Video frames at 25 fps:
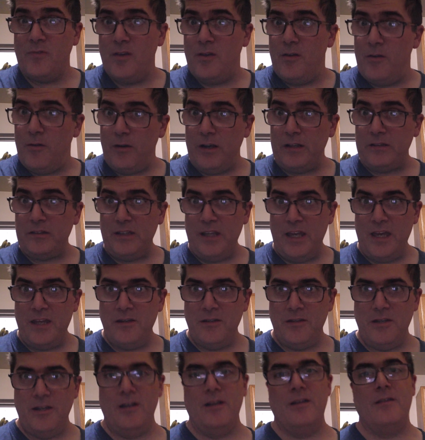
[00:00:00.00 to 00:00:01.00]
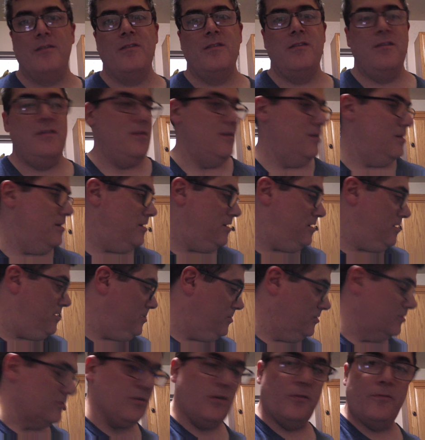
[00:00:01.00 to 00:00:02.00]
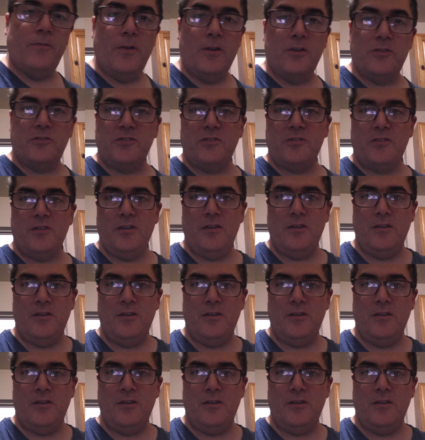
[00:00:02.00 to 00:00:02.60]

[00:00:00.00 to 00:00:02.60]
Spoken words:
we're at the end here. So first,